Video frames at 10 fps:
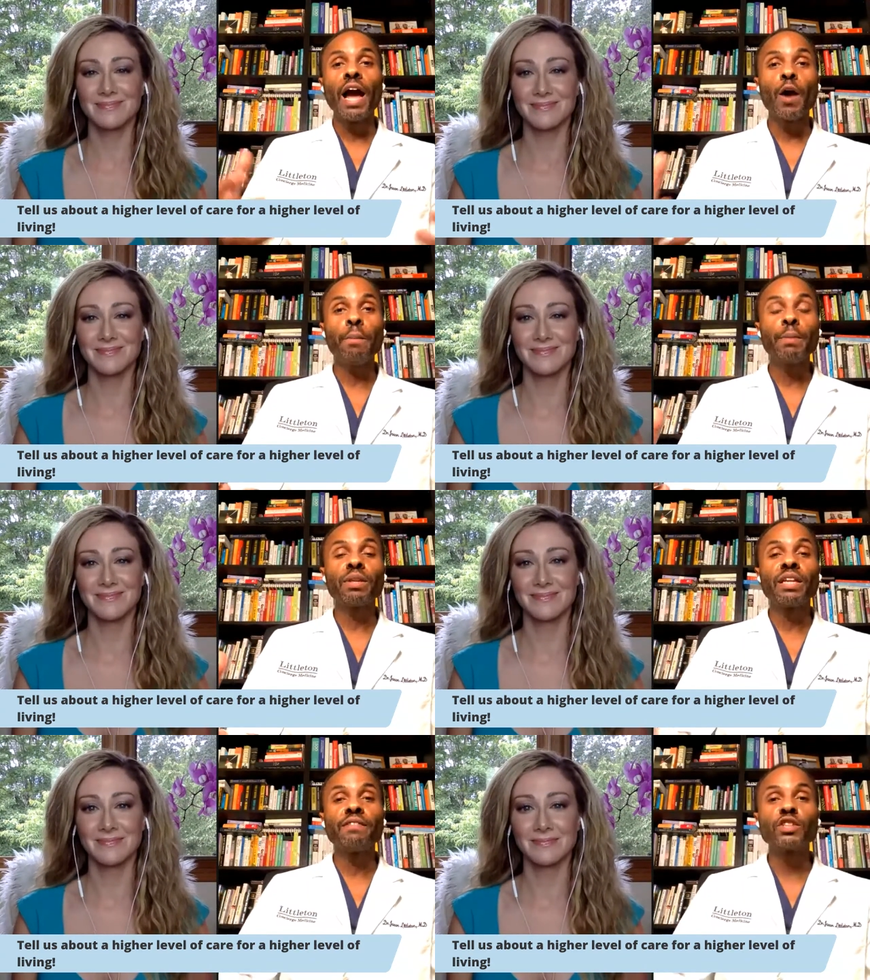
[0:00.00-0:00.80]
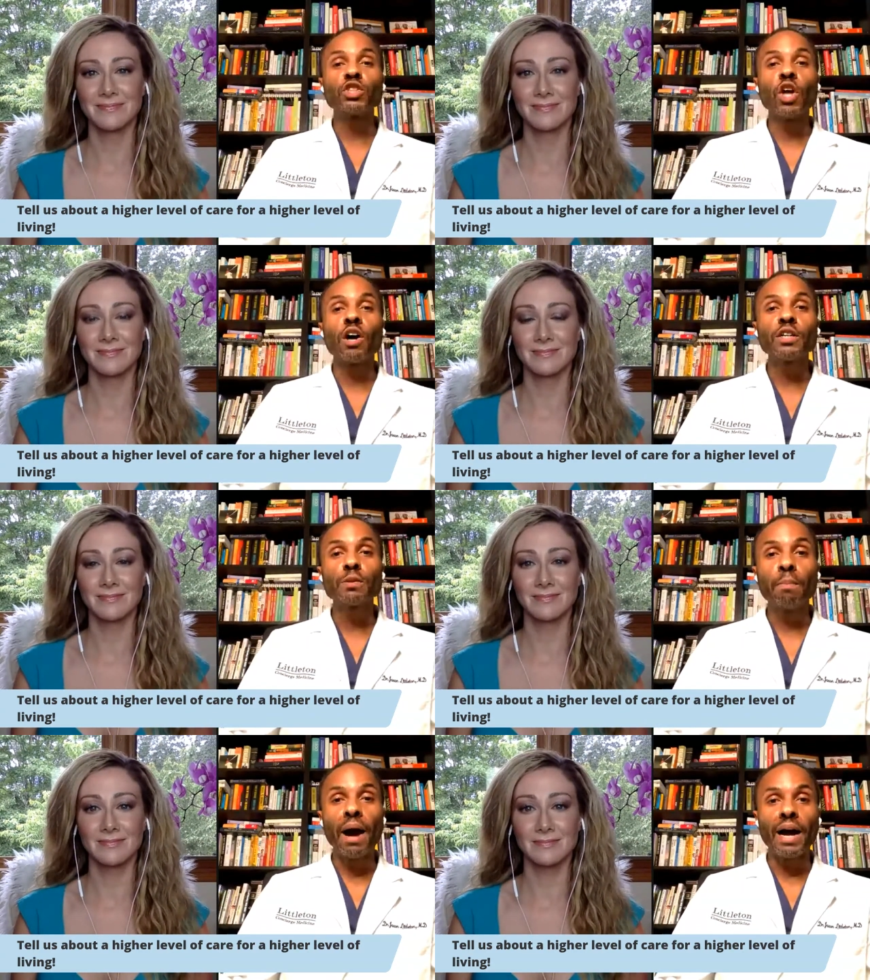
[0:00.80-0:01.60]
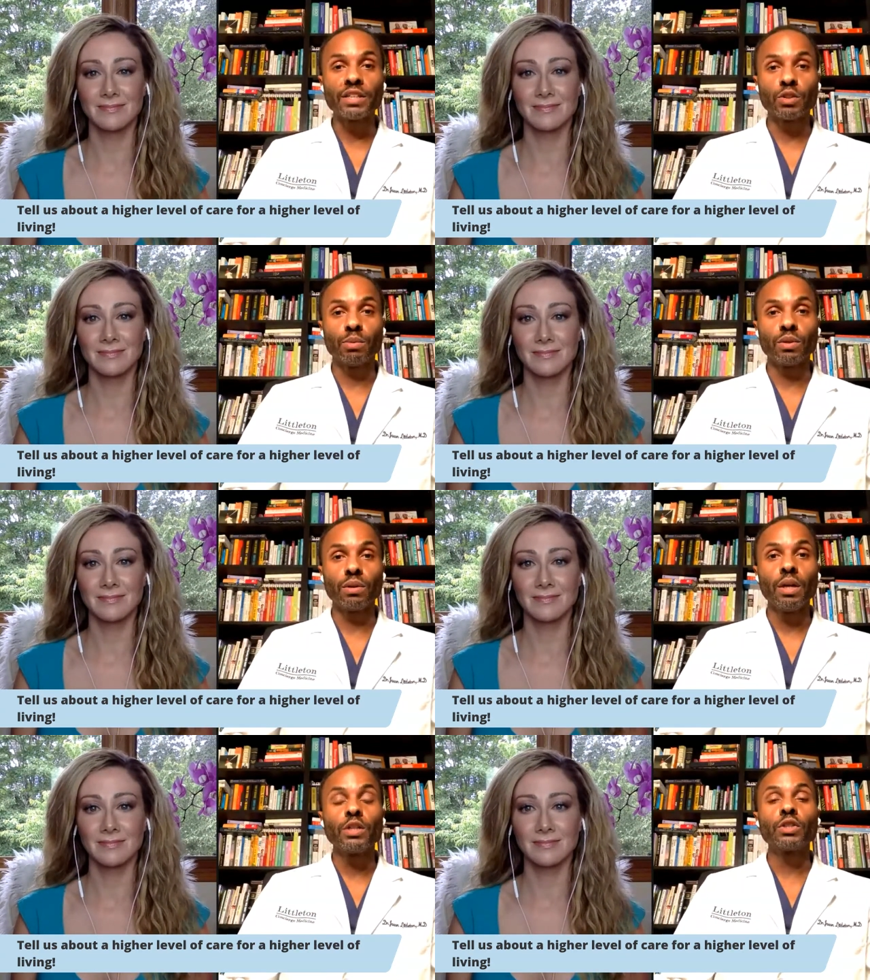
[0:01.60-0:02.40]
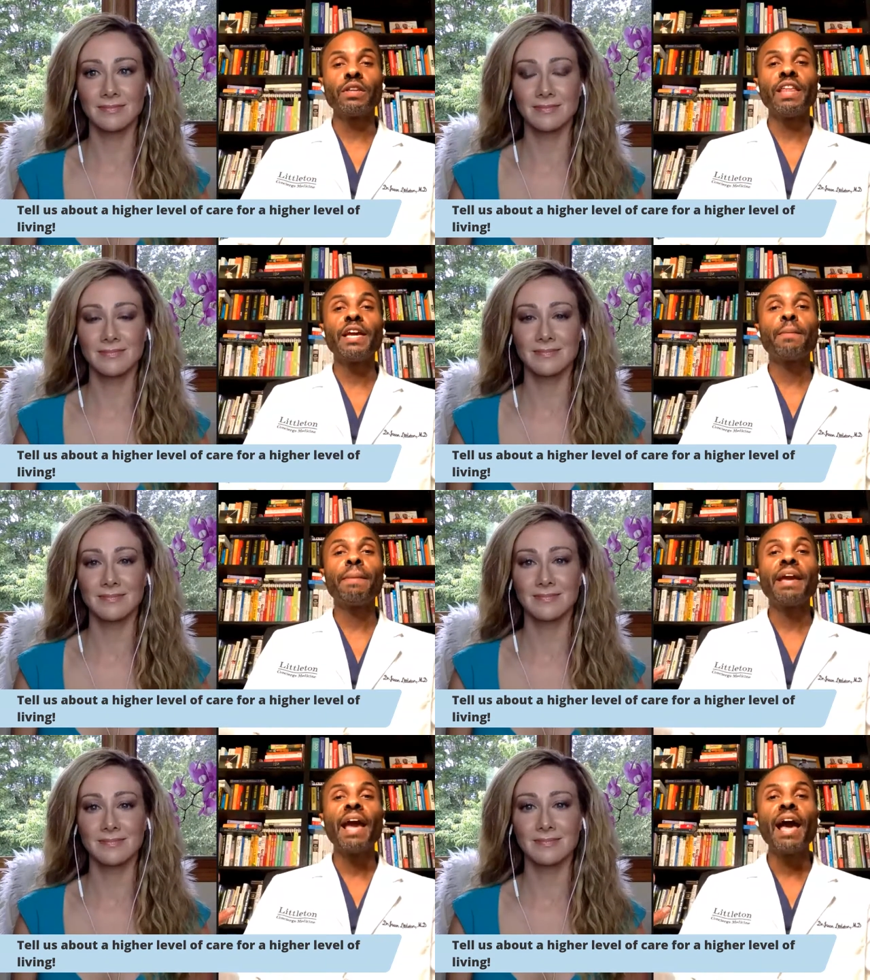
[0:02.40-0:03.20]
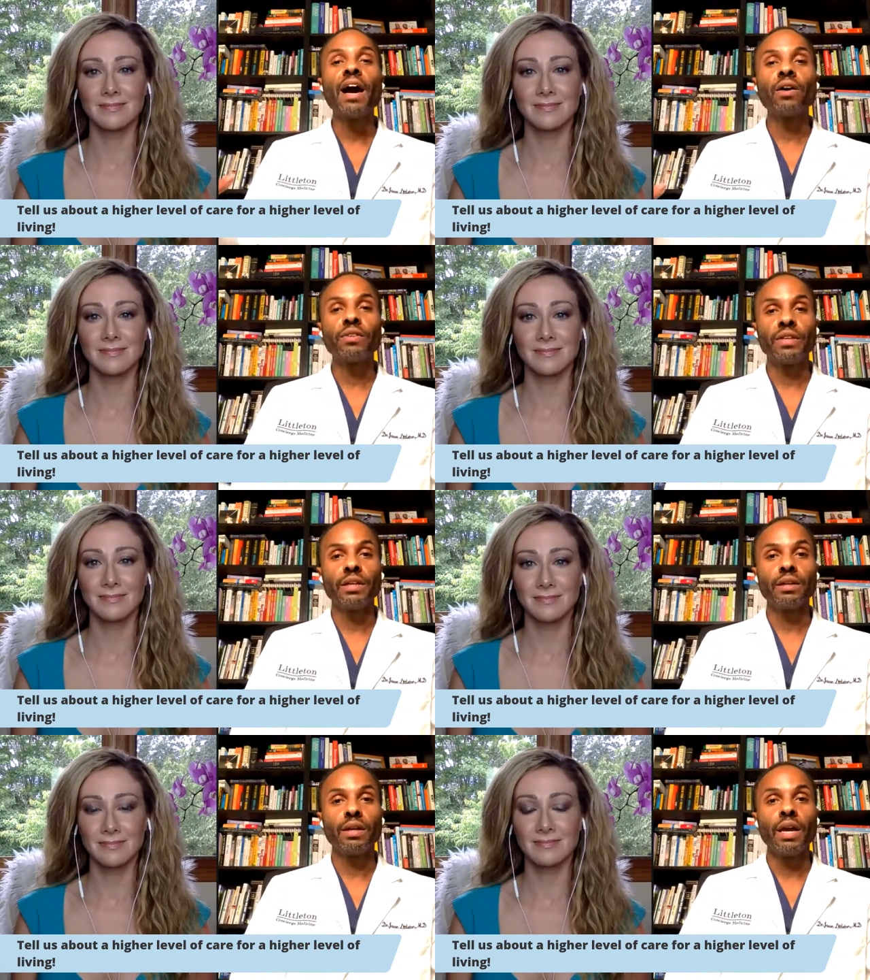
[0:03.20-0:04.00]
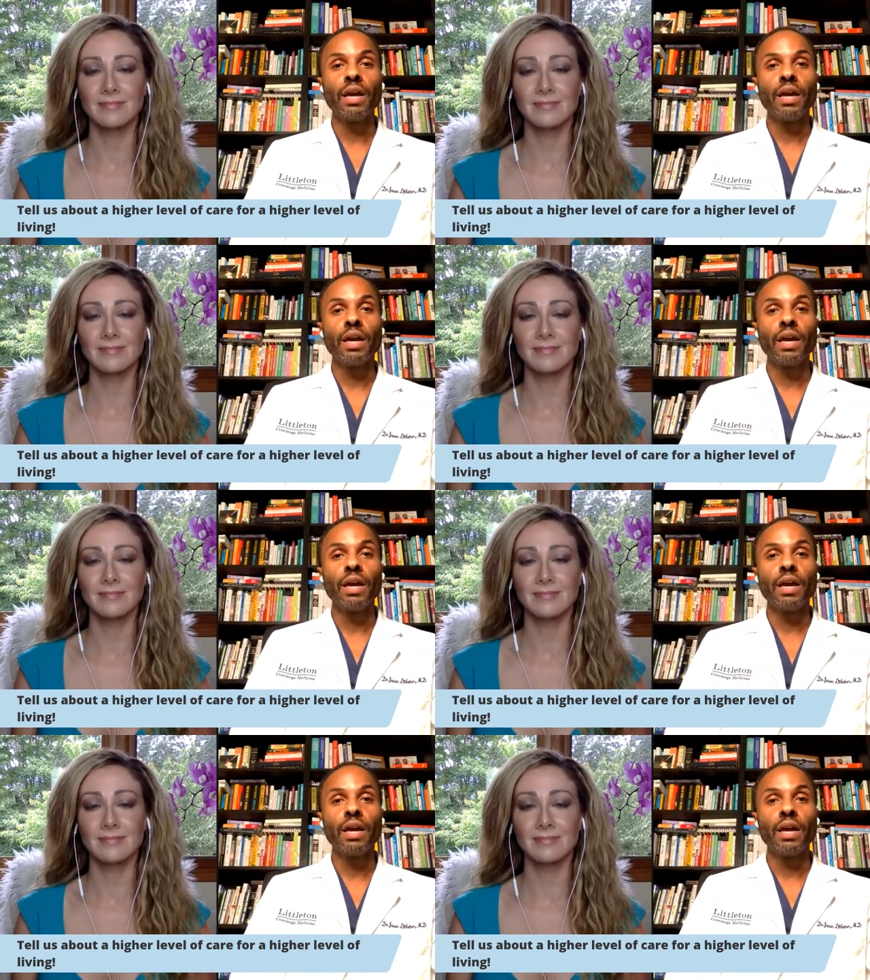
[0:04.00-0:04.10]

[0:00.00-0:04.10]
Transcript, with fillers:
Speaker 1: help people to live as long as possible so that they can be healthy